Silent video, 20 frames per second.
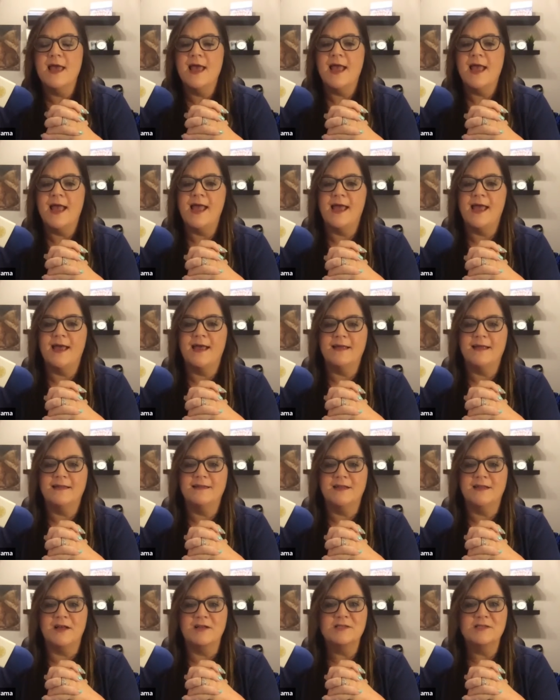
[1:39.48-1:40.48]

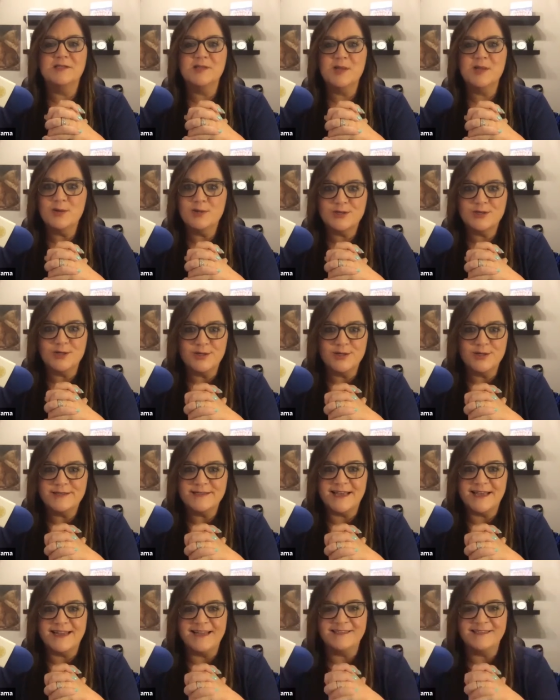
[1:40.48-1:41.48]
and on socials,
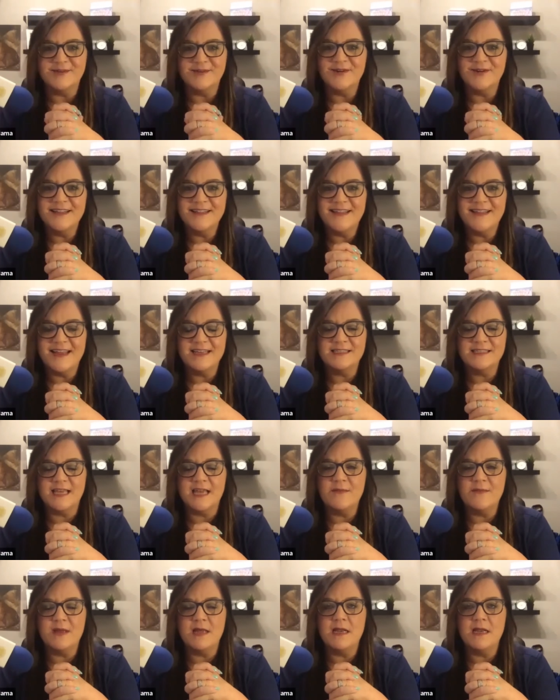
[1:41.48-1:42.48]
and it's created that
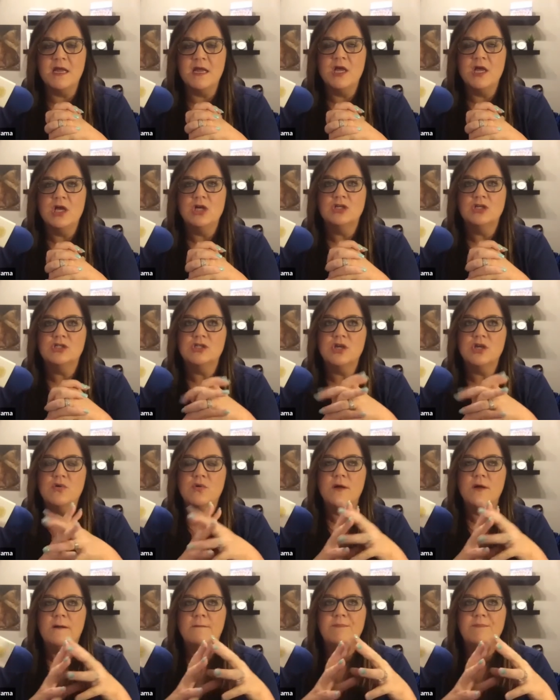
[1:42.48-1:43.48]
excitement.
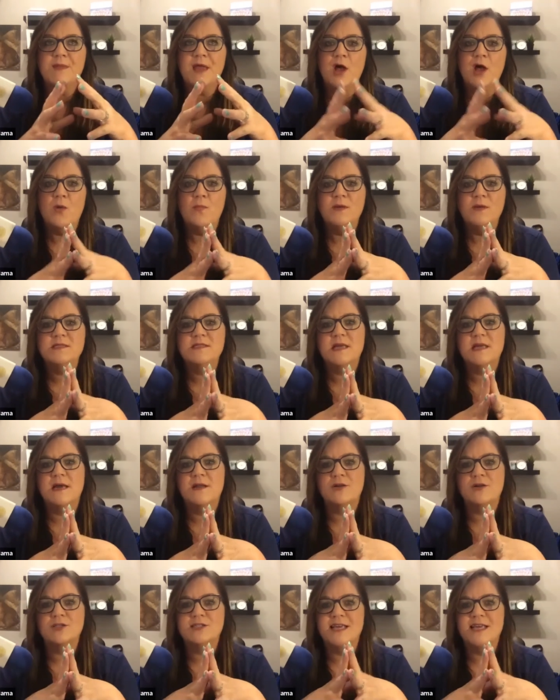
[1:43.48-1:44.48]
So help us to
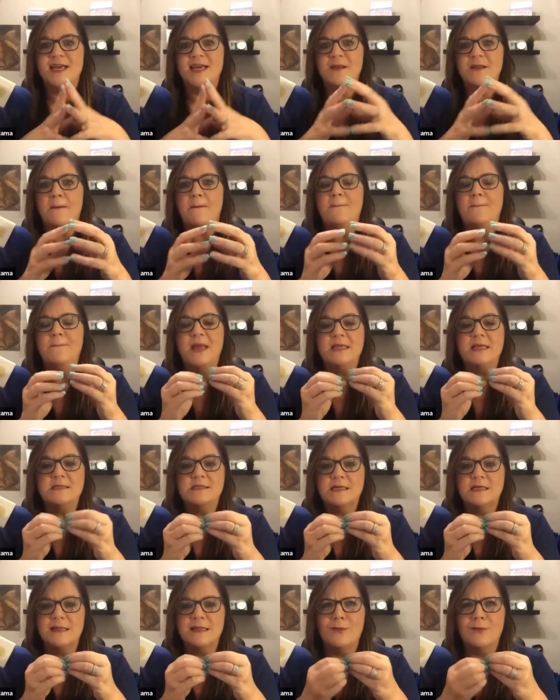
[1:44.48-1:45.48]
understand
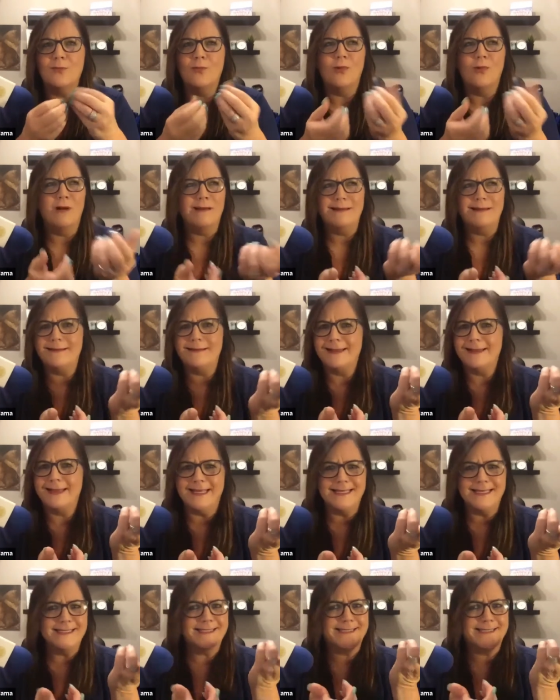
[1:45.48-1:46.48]
basically what
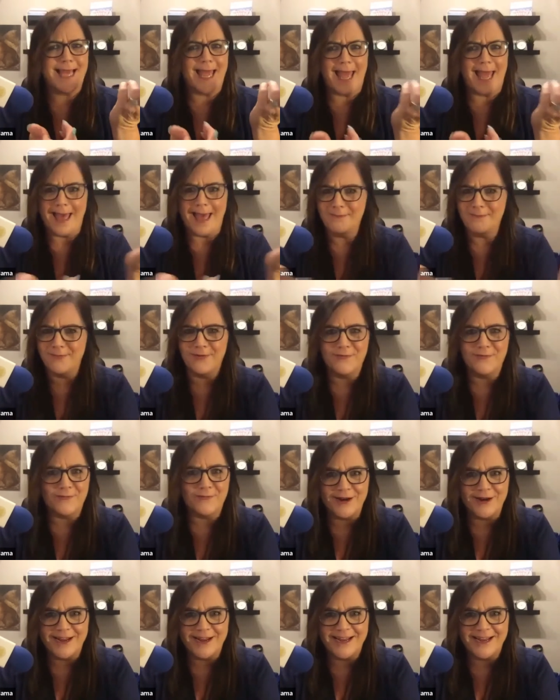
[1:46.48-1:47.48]
is
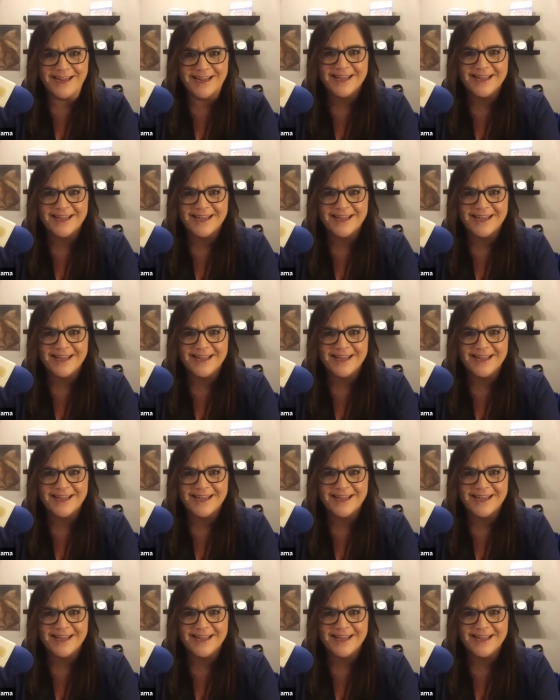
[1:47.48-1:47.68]
Epilfree?